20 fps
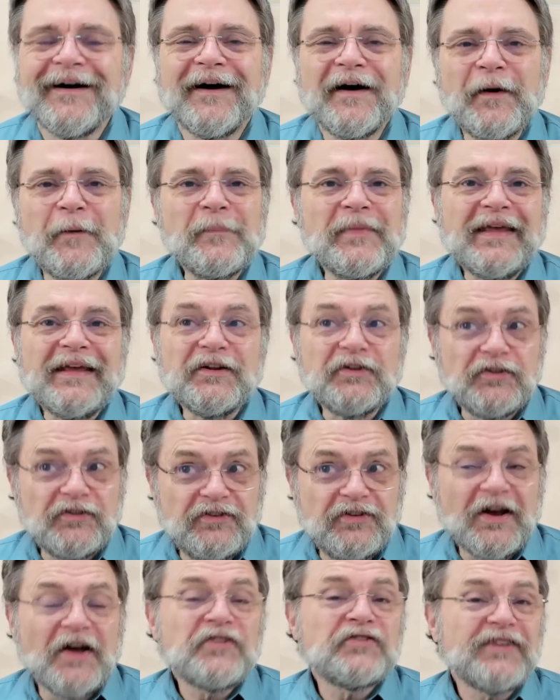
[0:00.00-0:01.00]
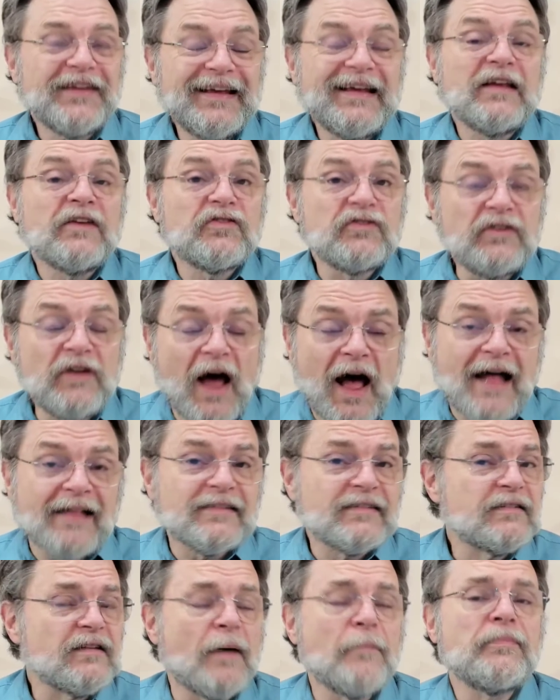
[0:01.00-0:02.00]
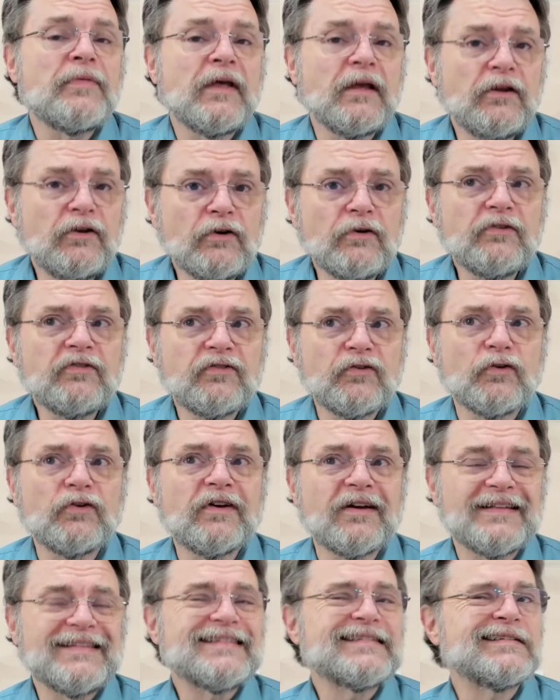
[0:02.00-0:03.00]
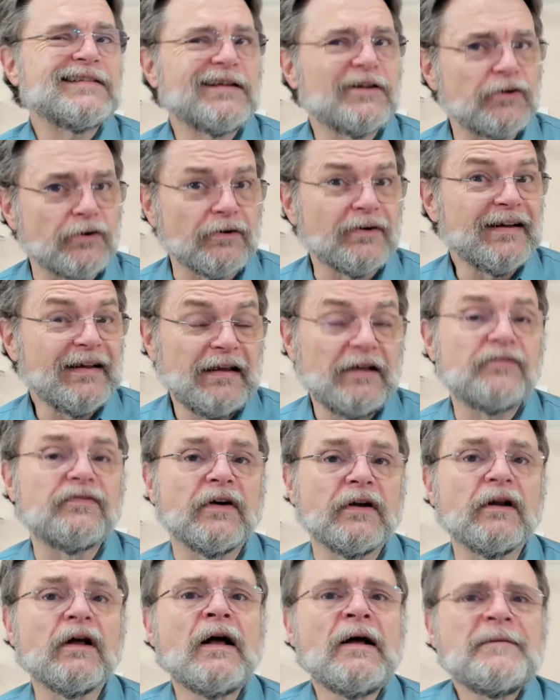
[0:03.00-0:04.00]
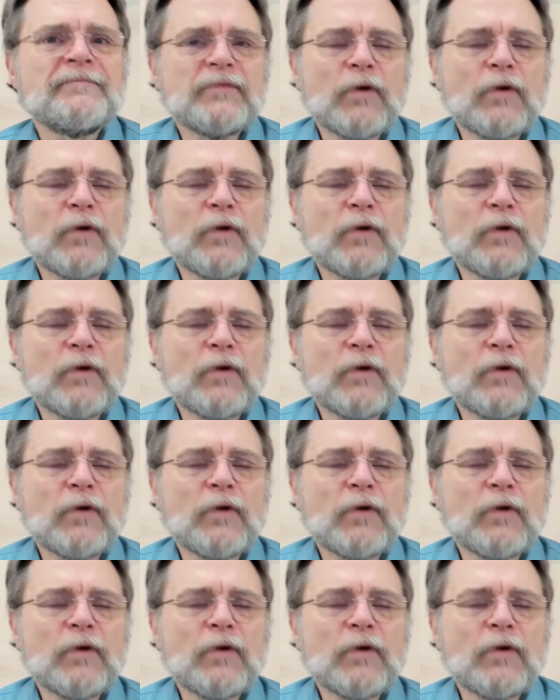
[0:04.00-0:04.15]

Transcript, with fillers: Um, it just is not something you should consider even